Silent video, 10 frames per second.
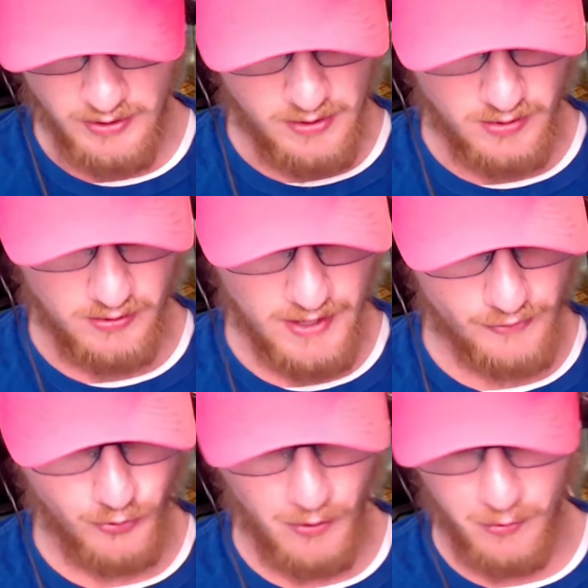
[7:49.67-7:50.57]
The
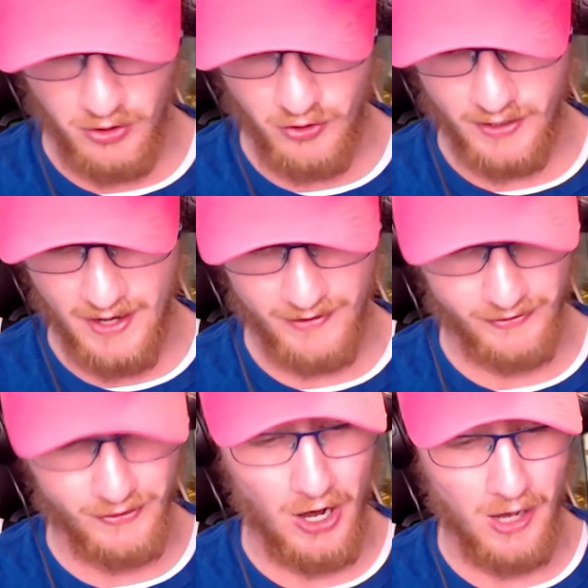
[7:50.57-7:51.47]
last one I want to look at is
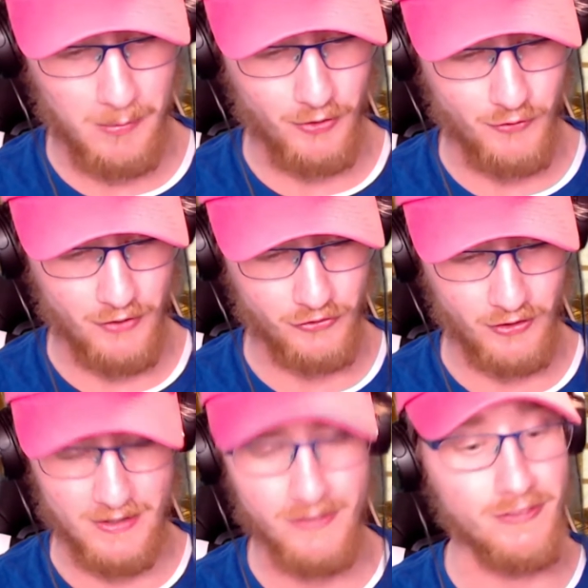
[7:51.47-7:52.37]
Goblin
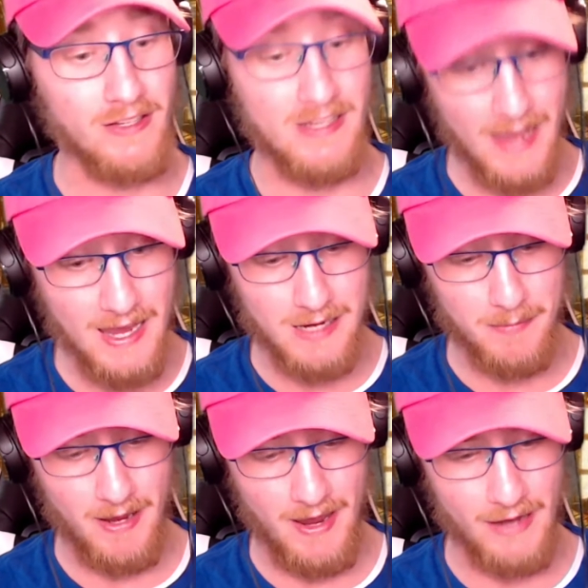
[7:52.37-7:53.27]
Wrestling. This is a
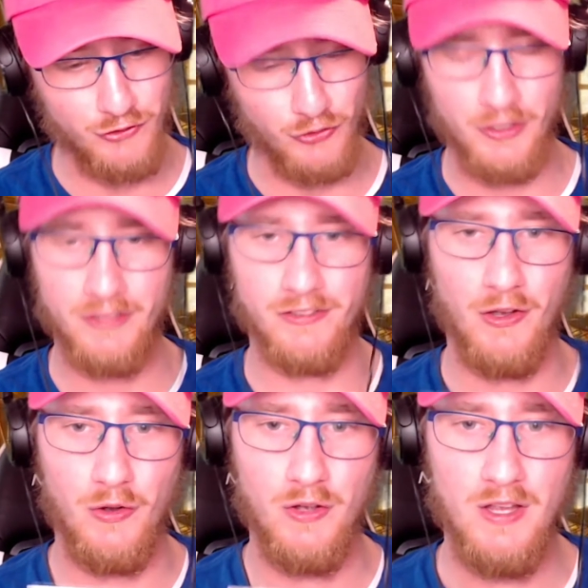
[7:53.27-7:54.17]
game actually,
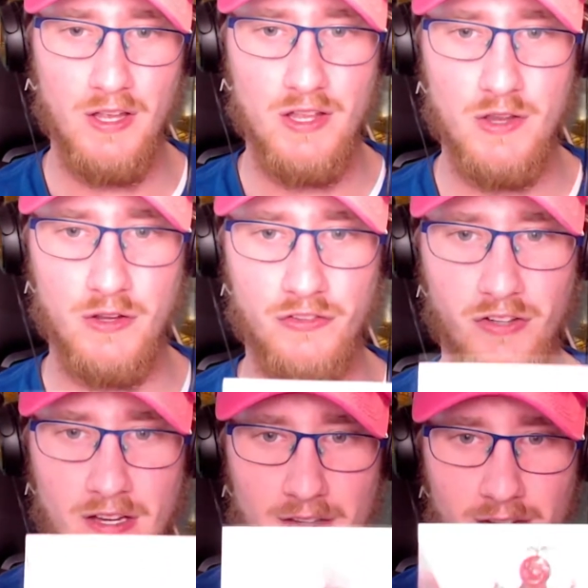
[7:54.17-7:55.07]
so you can
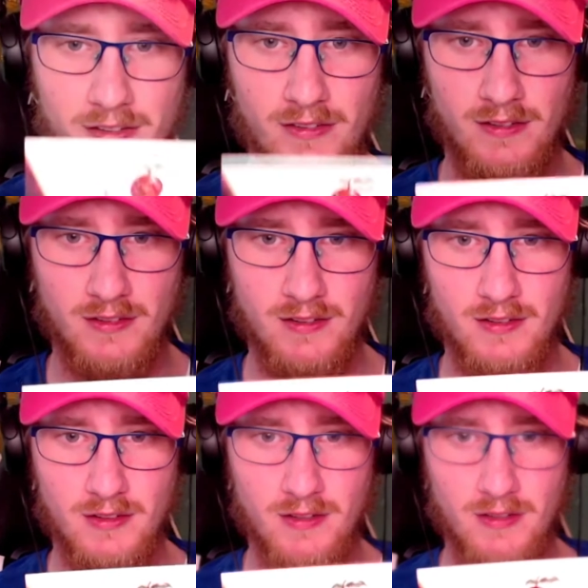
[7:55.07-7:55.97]
see it's
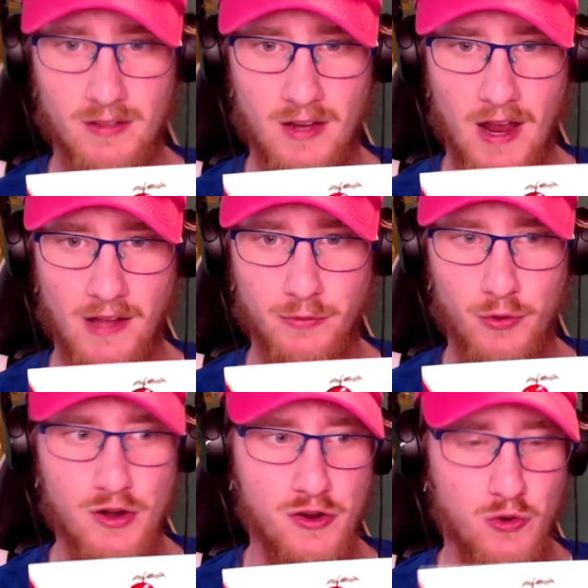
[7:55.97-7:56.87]

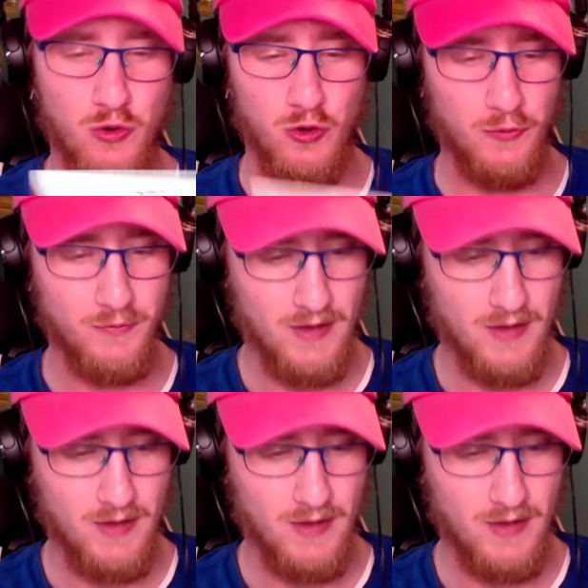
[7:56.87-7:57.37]
pretty cool.